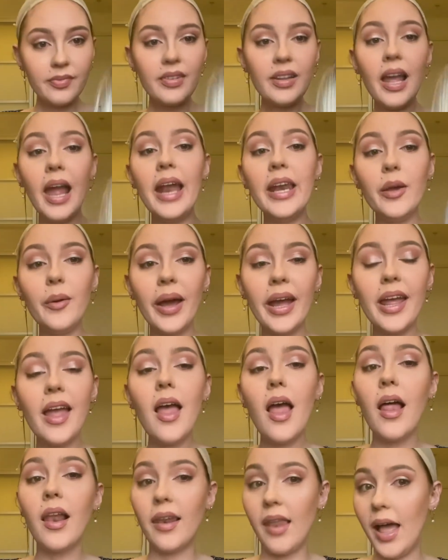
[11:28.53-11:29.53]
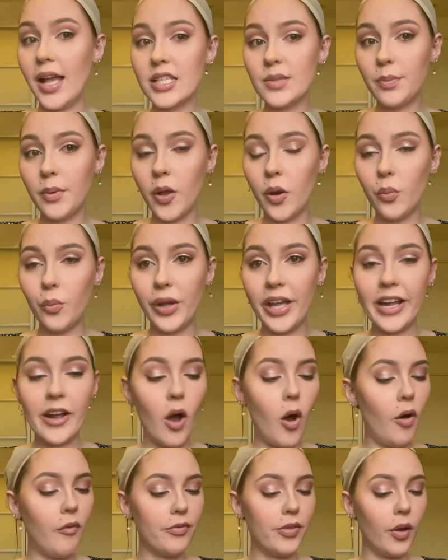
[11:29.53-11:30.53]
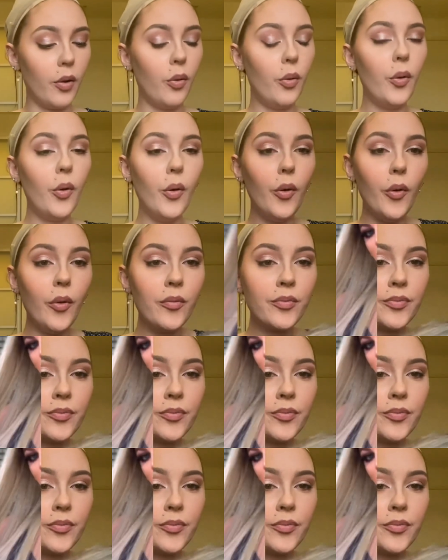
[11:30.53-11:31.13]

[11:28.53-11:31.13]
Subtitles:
Anyway, last blonde wig of the haul.